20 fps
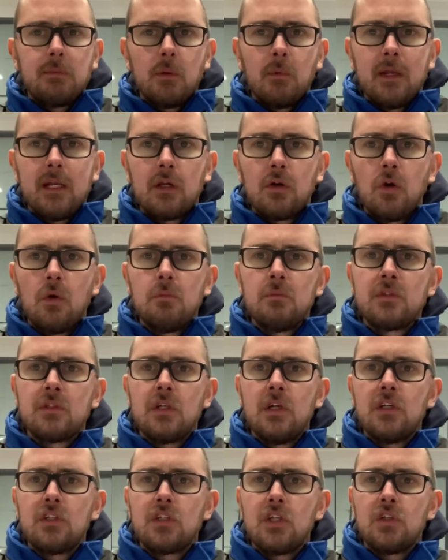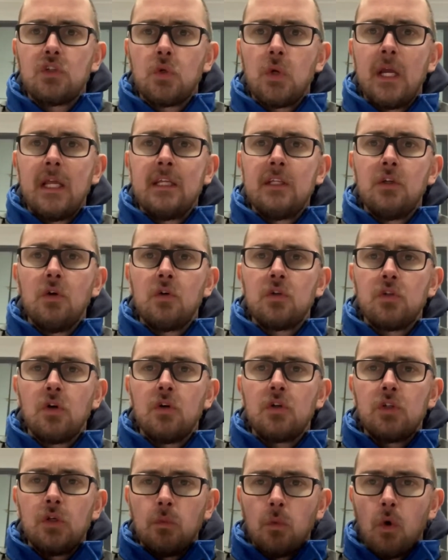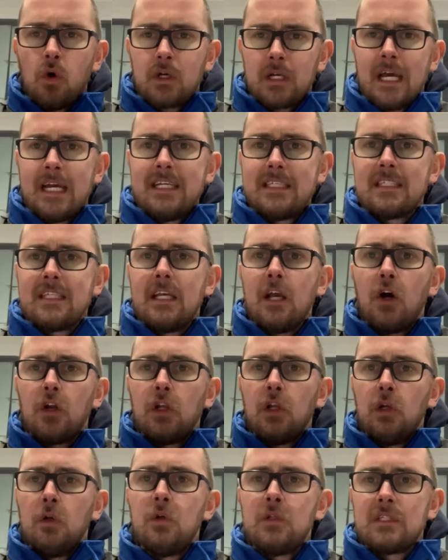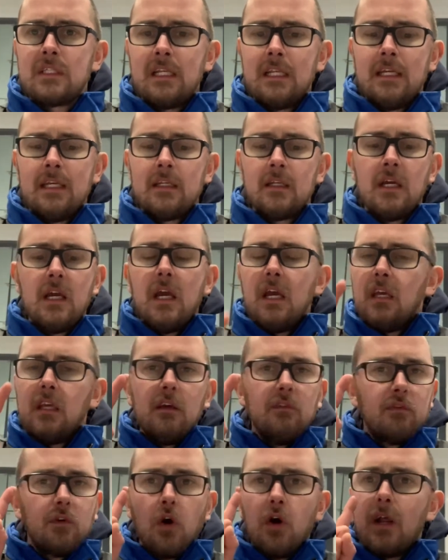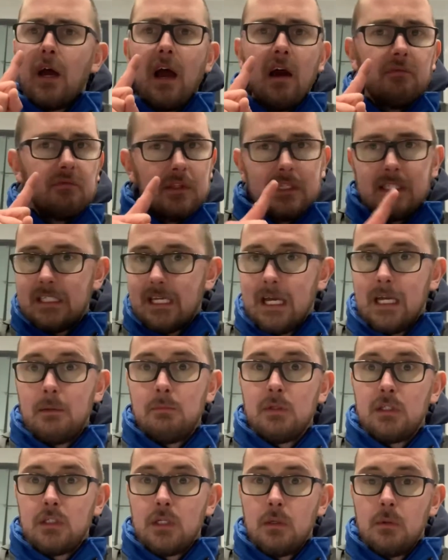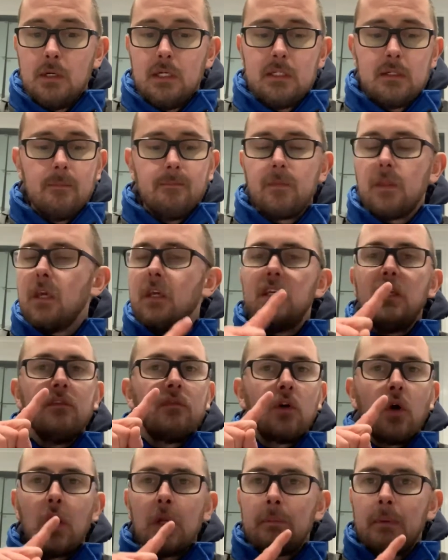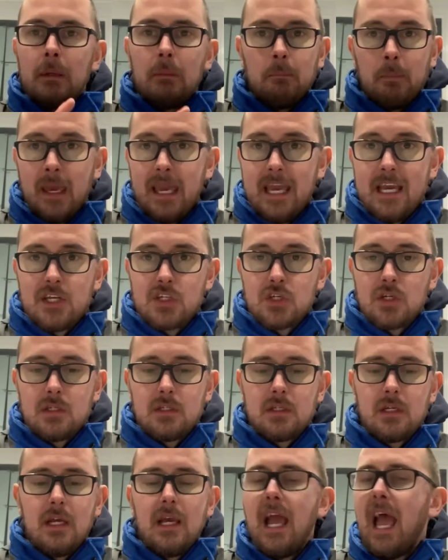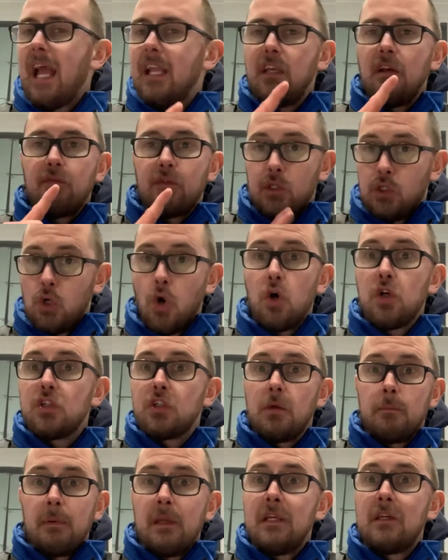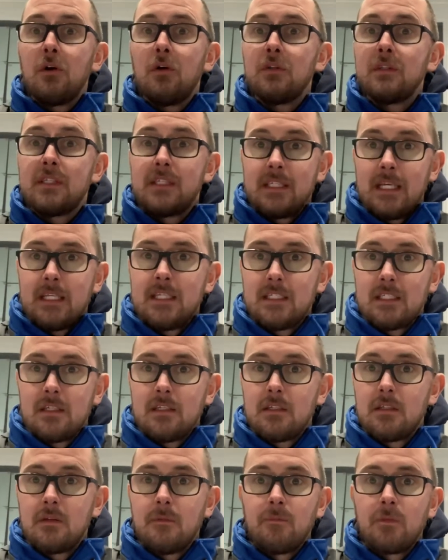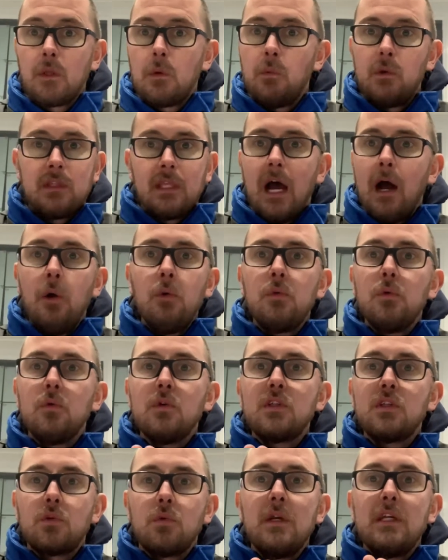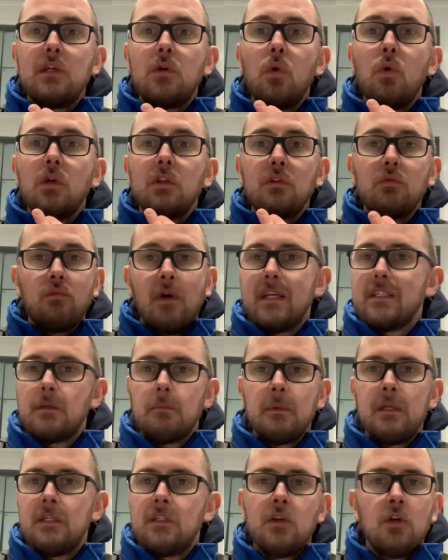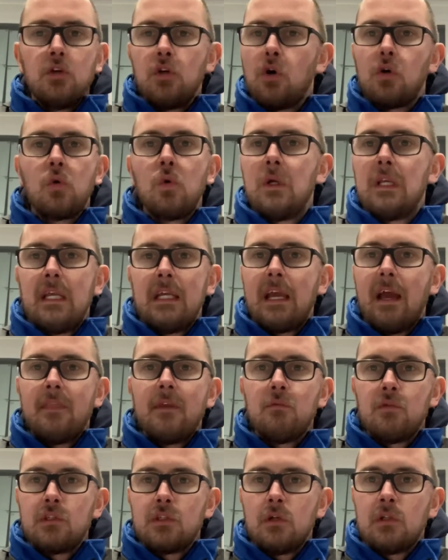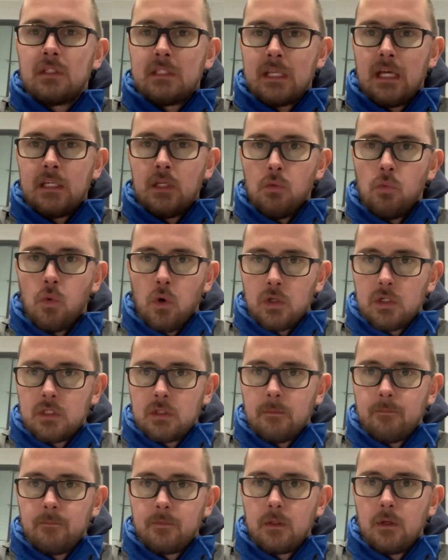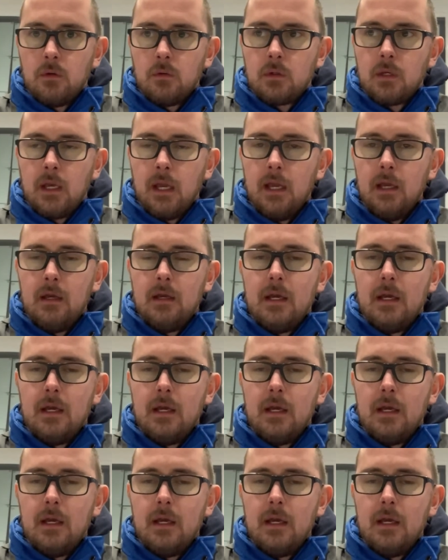when it comes to training your dog to walk nicely on a loose lead. You've got to have the time to do it, you've got to be patient, and you've got to be consistent. Without those three golden recipes, you're not going to get the results that you want, okay?